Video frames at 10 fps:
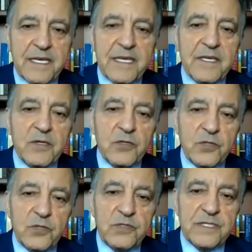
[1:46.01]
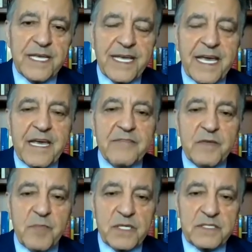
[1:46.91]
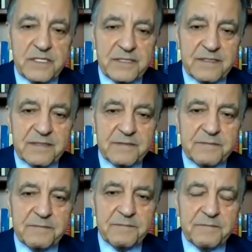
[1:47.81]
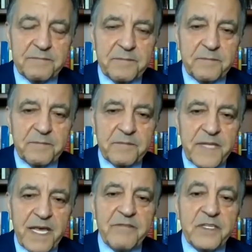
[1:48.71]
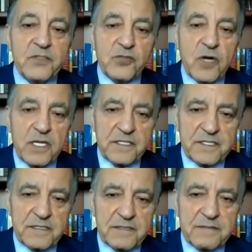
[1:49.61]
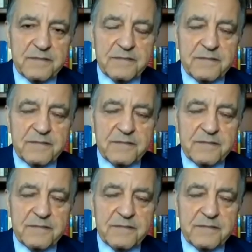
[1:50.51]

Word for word: They include heavy buses, heavy trucks,